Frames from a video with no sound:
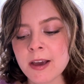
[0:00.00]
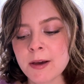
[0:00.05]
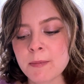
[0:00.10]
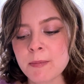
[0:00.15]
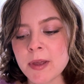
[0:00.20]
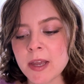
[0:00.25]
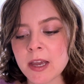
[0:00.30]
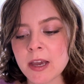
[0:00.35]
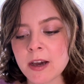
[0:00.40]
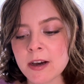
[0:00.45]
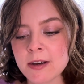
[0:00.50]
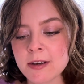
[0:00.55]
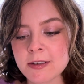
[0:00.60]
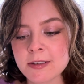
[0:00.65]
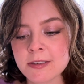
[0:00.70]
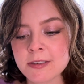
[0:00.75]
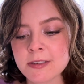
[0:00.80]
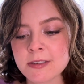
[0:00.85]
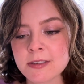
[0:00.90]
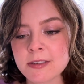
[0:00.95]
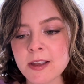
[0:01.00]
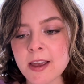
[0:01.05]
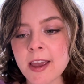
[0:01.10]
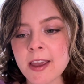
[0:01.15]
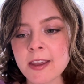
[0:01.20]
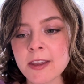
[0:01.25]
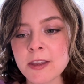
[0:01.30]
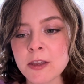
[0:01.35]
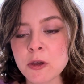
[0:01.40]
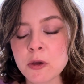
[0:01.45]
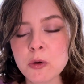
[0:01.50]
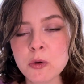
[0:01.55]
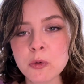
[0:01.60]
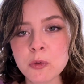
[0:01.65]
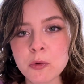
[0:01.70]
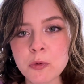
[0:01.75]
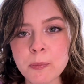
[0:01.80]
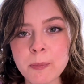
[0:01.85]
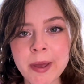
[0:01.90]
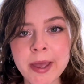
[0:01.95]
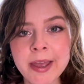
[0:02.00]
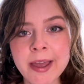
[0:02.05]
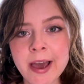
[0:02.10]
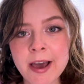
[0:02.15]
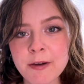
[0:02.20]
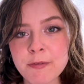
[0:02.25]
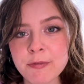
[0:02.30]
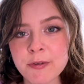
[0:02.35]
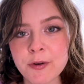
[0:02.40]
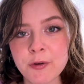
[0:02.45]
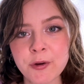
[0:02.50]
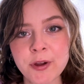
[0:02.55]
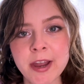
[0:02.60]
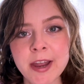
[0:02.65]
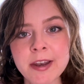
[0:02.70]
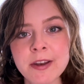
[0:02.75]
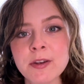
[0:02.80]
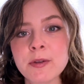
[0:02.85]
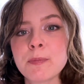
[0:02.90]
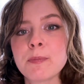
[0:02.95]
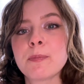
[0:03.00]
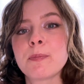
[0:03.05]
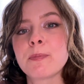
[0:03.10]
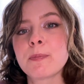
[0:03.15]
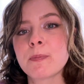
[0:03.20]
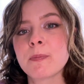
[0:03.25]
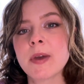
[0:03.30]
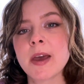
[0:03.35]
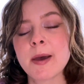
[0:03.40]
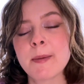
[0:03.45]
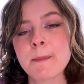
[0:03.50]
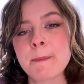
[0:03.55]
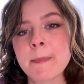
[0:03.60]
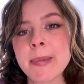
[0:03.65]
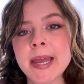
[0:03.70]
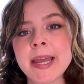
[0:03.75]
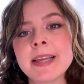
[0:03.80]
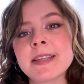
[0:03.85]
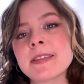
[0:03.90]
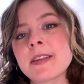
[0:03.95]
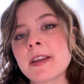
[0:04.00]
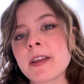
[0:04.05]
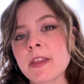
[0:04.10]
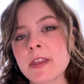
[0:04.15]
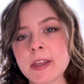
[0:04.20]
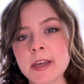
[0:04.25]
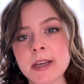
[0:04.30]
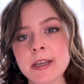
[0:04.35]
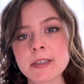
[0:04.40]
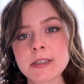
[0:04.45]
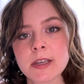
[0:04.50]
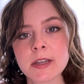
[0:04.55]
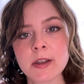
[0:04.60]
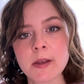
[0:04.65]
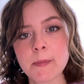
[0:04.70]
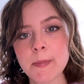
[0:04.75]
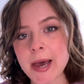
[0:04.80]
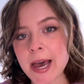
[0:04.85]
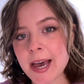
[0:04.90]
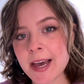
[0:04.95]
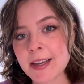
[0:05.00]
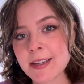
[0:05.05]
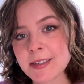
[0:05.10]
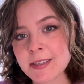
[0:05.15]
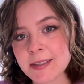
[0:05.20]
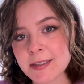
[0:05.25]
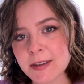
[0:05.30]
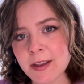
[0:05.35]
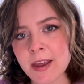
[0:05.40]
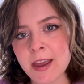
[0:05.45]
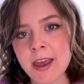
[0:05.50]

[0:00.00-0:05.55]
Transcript: because you may have created amazing things in the past,